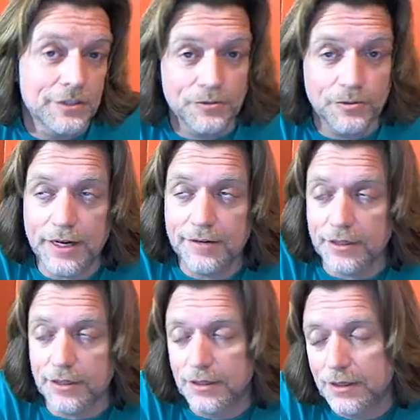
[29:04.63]
or
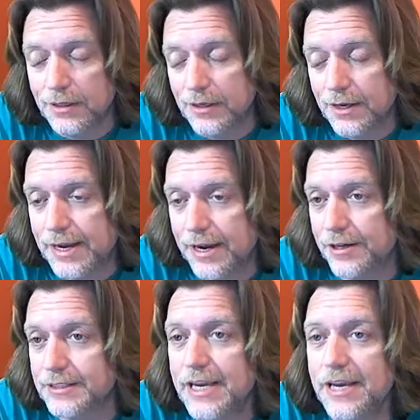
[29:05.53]
whatever, I
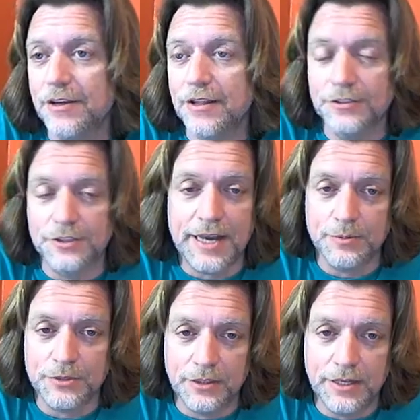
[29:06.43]
guarantee you those caps are